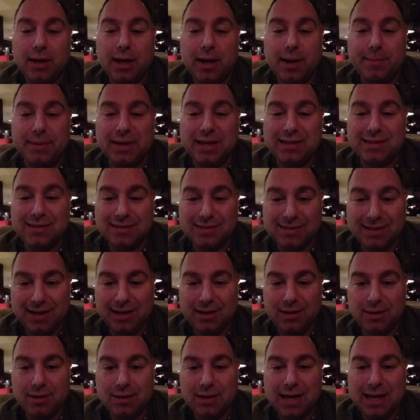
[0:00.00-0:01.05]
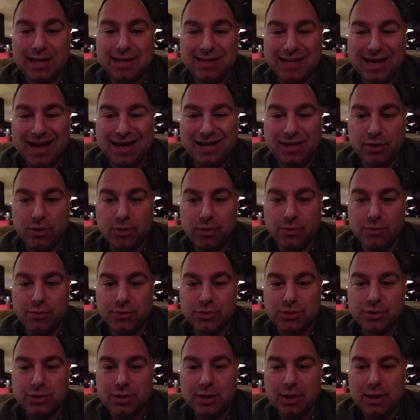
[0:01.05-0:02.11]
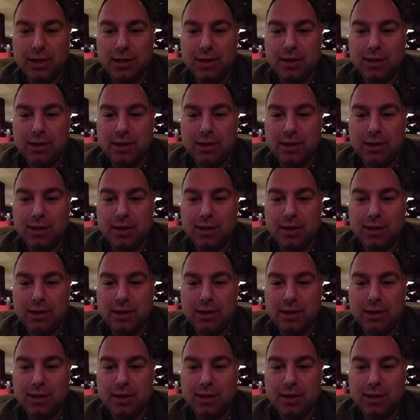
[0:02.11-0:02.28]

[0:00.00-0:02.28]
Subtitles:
I'm an entertainer at Daddy O's,